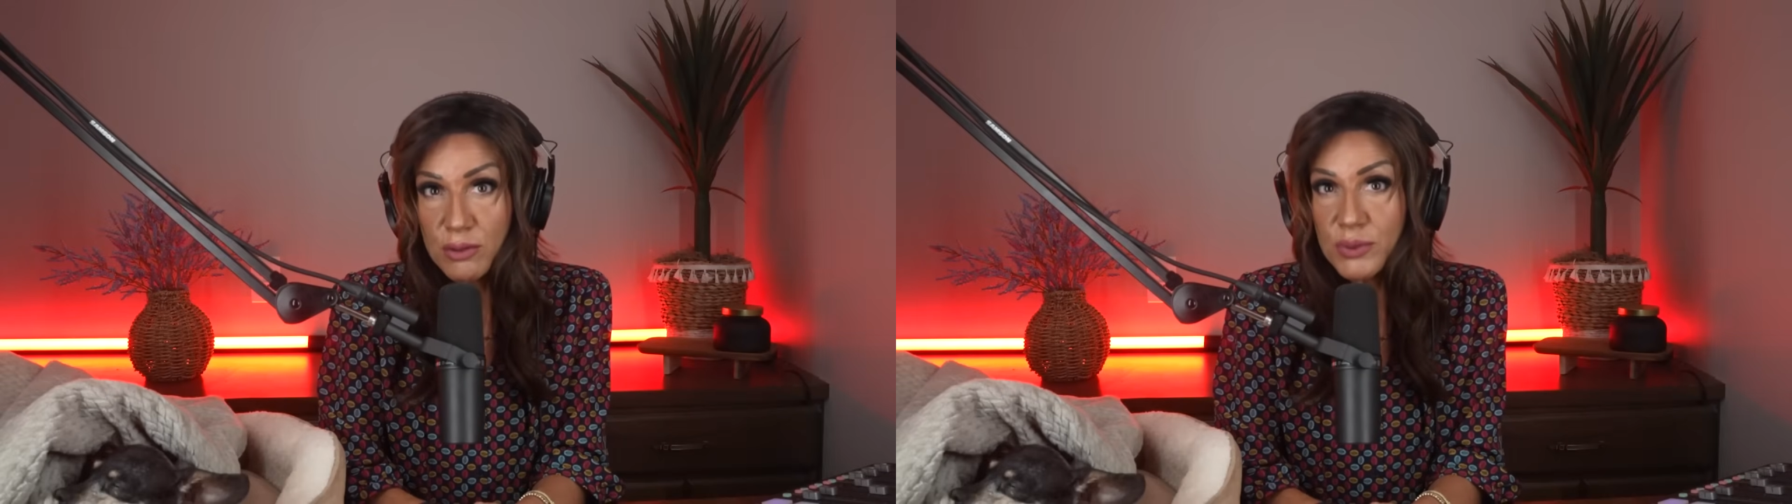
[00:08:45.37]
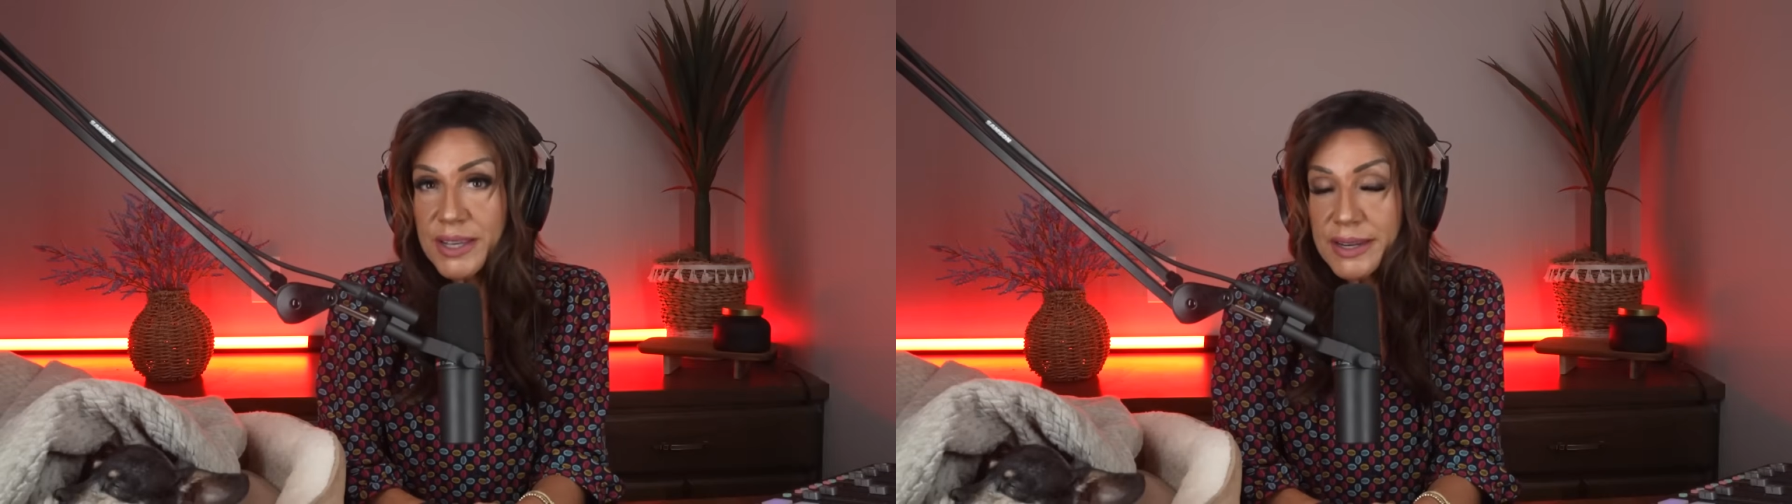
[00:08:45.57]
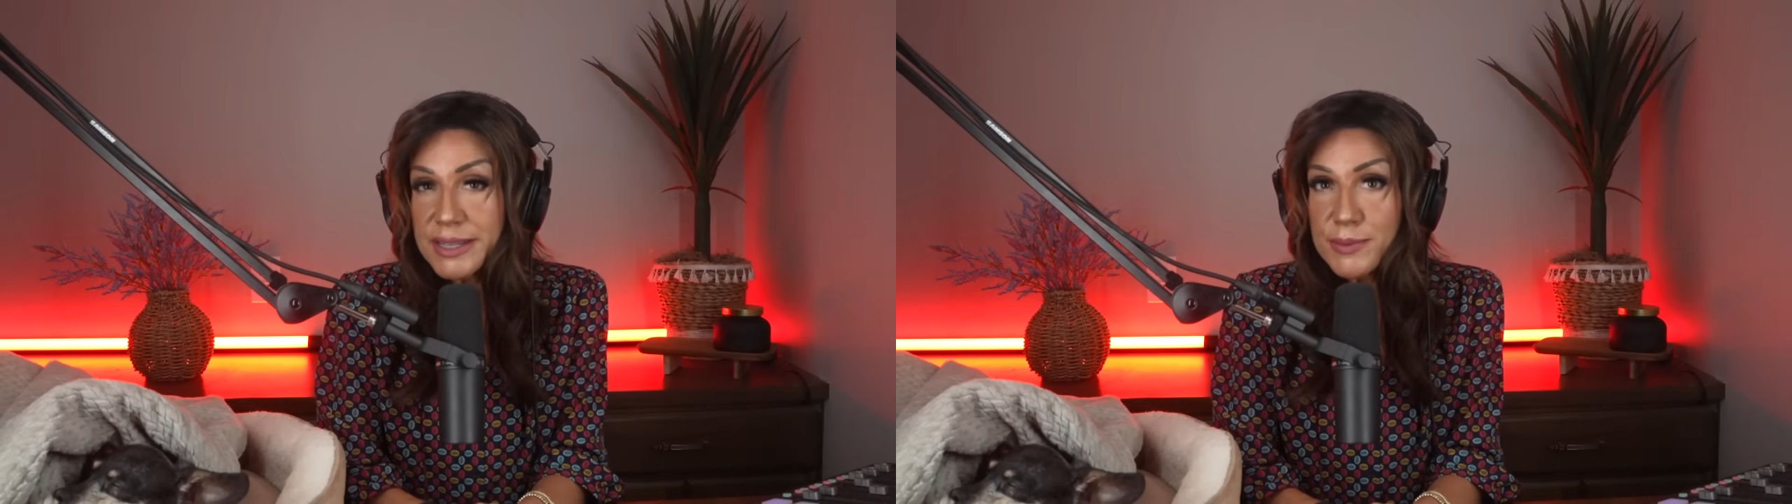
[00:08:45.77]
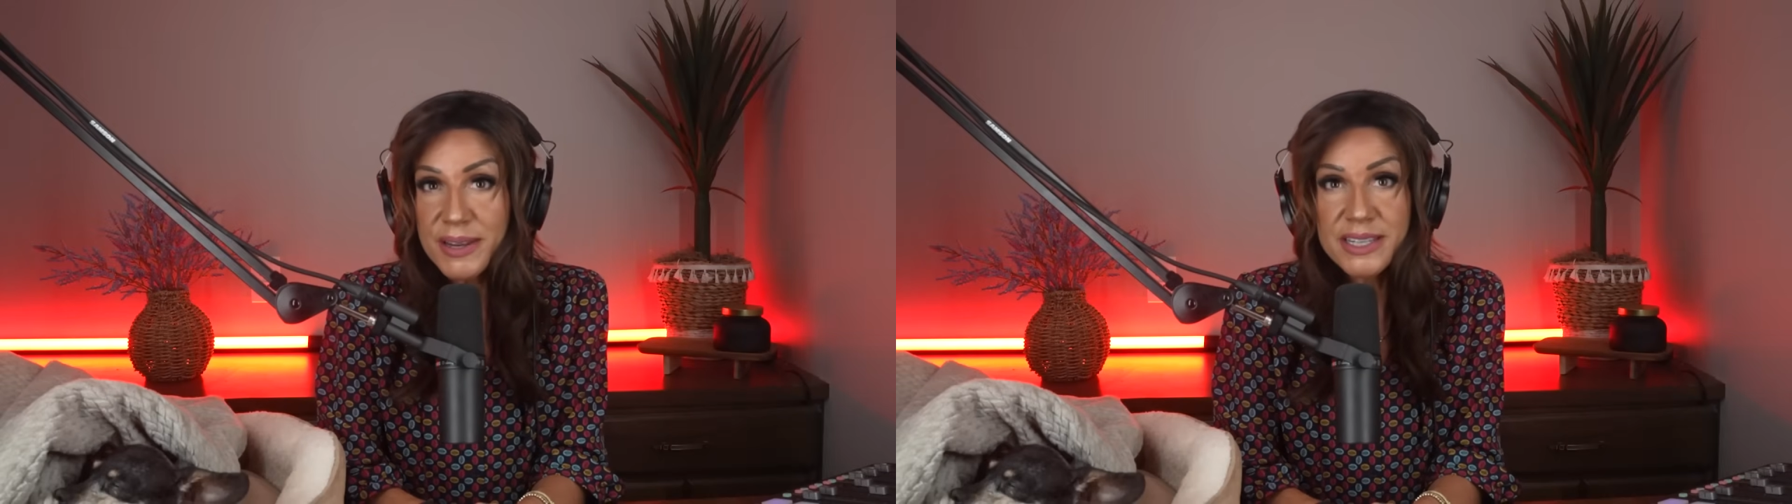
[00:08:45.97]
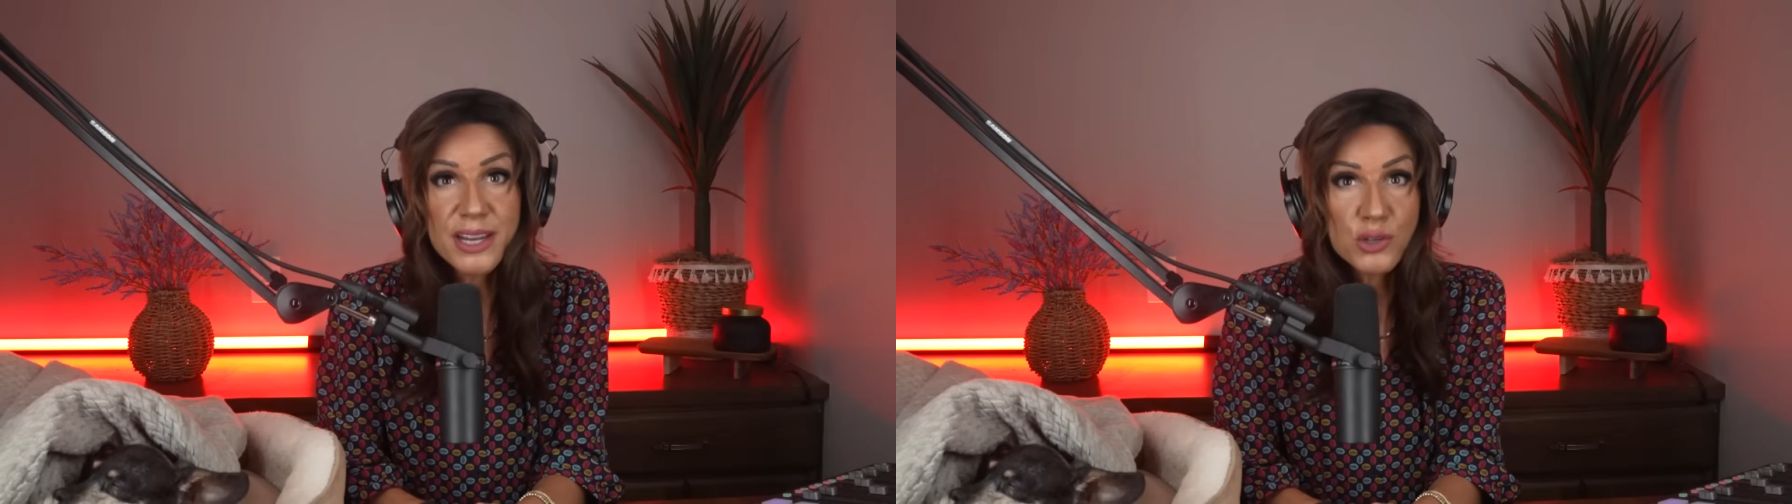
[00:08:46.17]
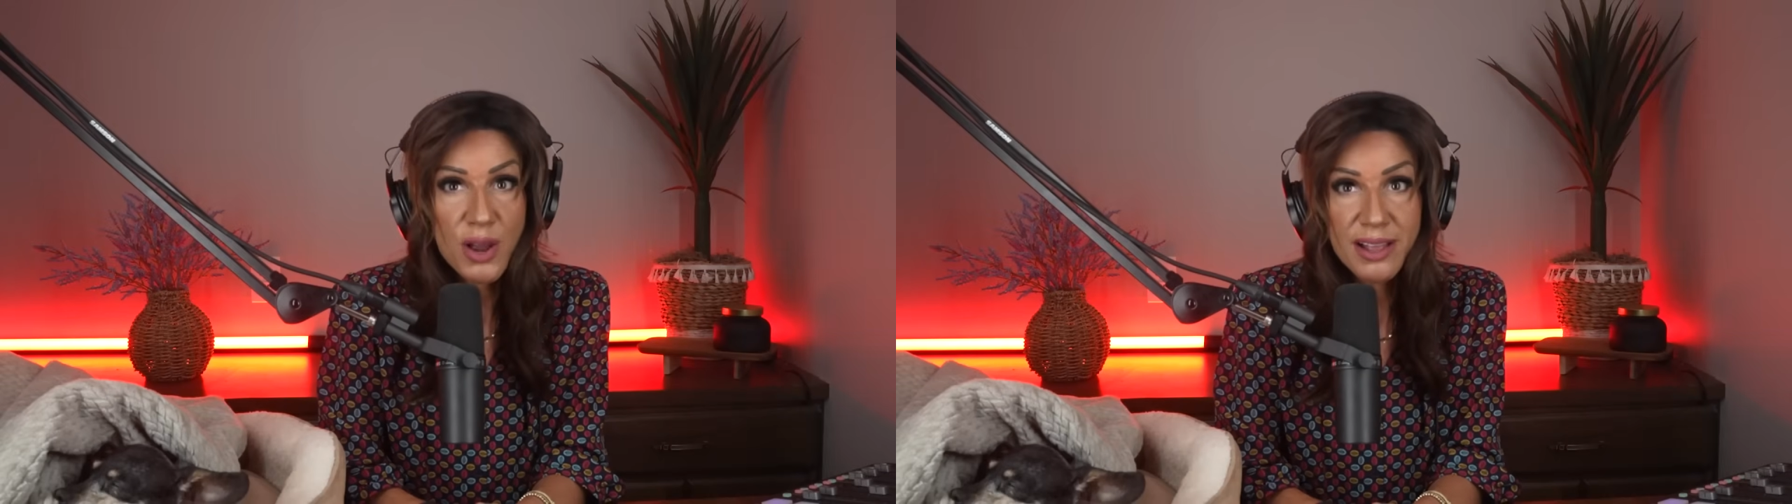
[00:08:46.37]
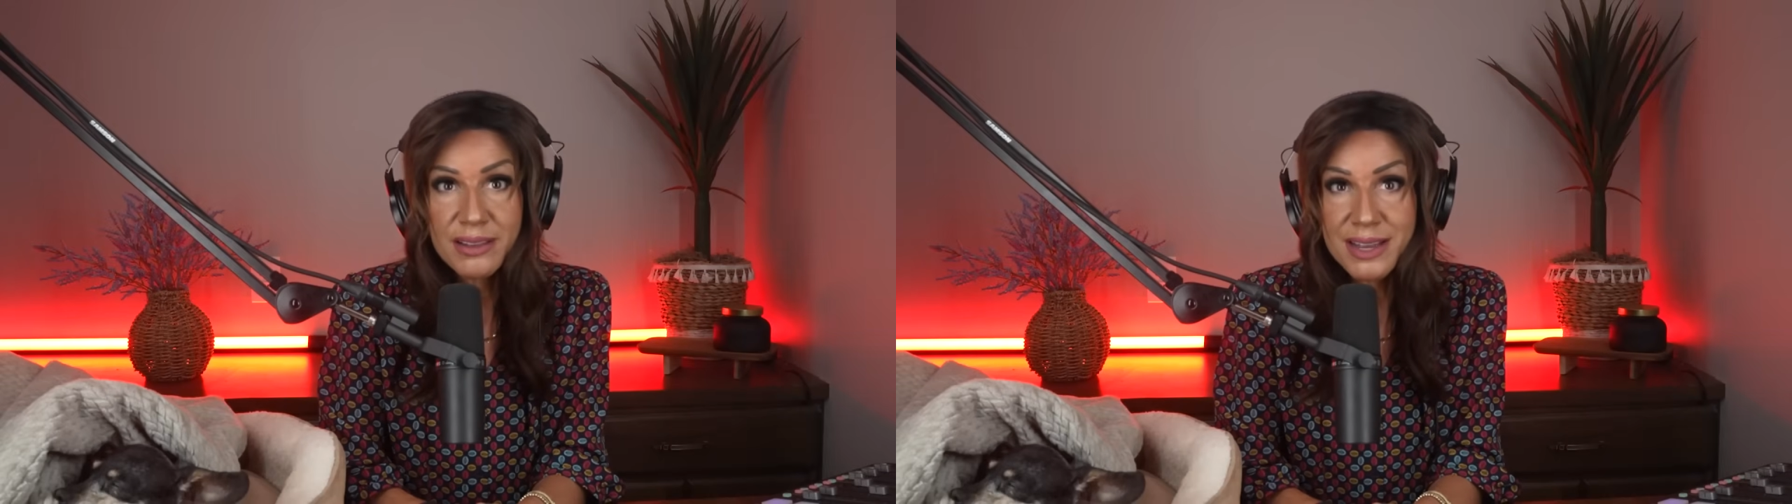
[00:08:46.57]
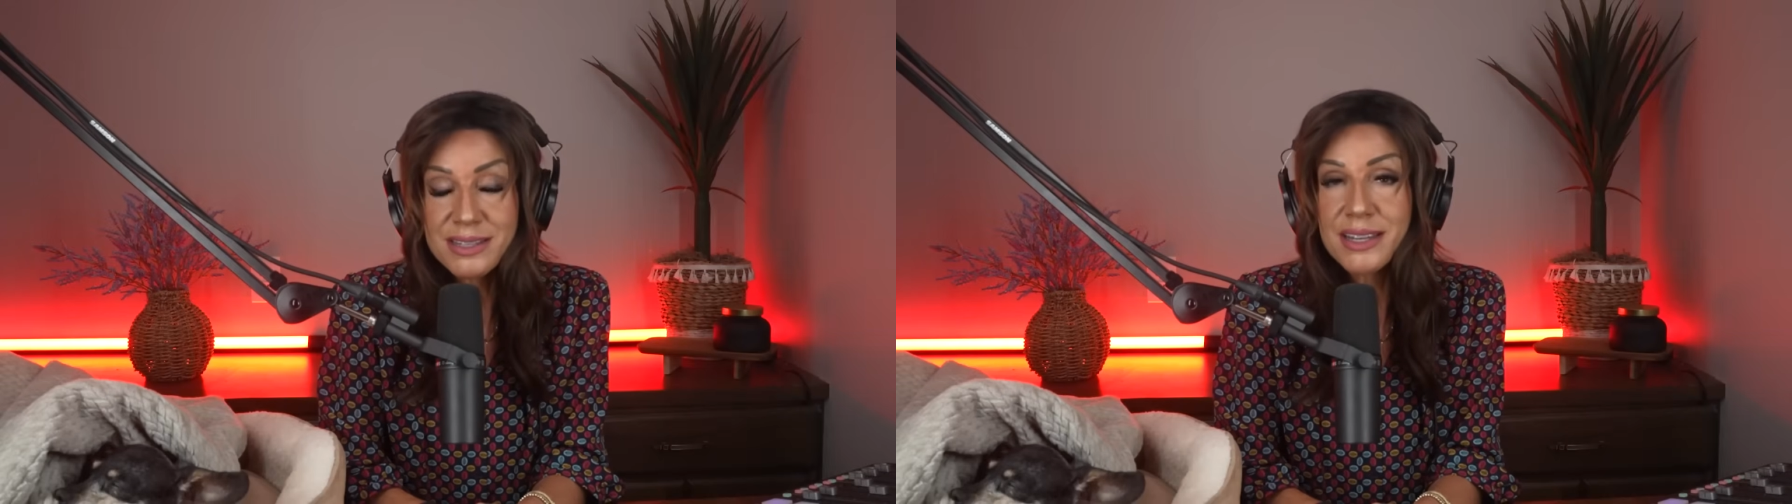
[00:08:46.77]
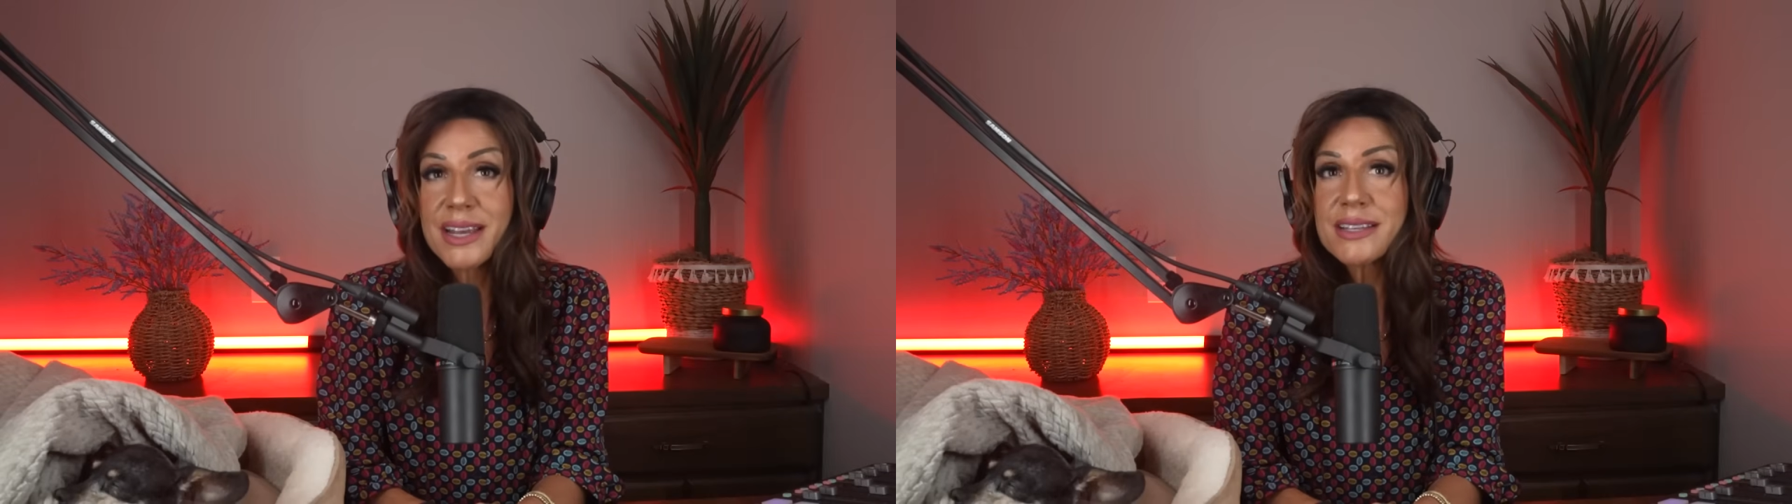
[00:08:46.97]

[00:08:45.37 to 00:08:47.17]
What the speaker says: we can expect a trial lasting